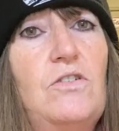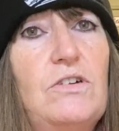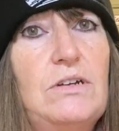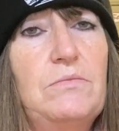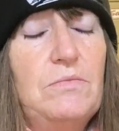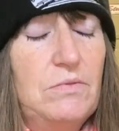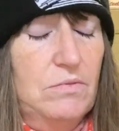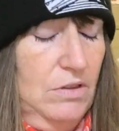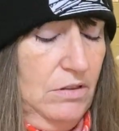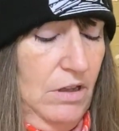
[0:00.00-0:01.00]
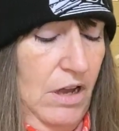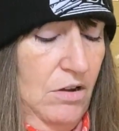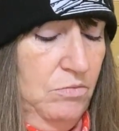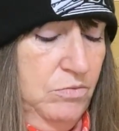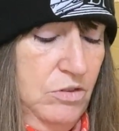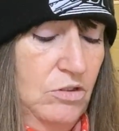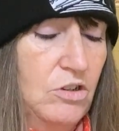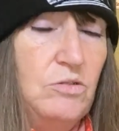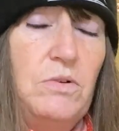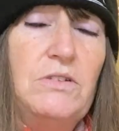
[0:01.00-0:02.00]
grip, the
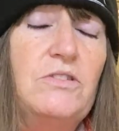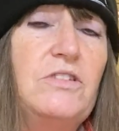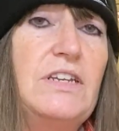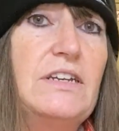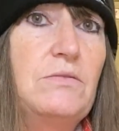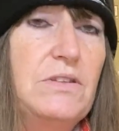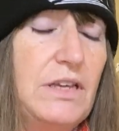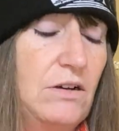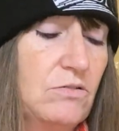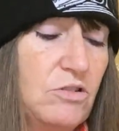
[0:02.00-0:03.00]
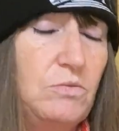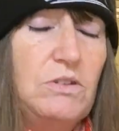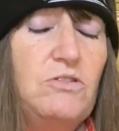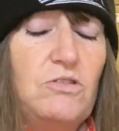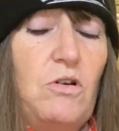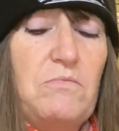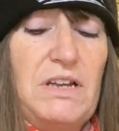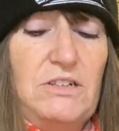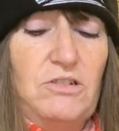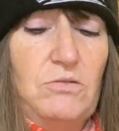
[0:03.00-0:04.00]
glue won't stick with that one, so you just got to
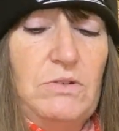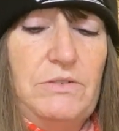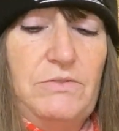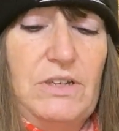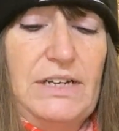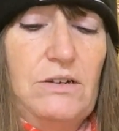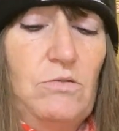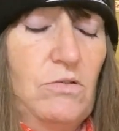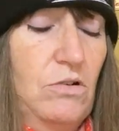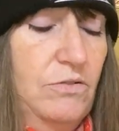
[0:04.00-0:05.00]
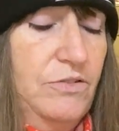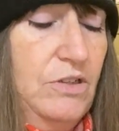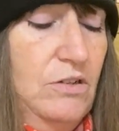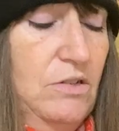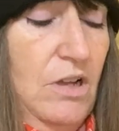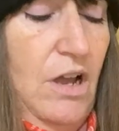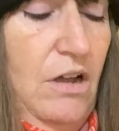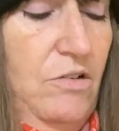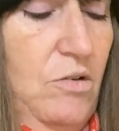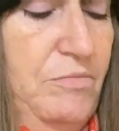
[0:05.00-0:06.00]
make sure we get it all off. So
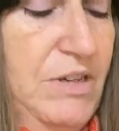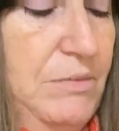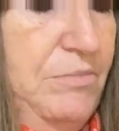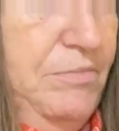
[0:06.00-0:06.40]
I've got a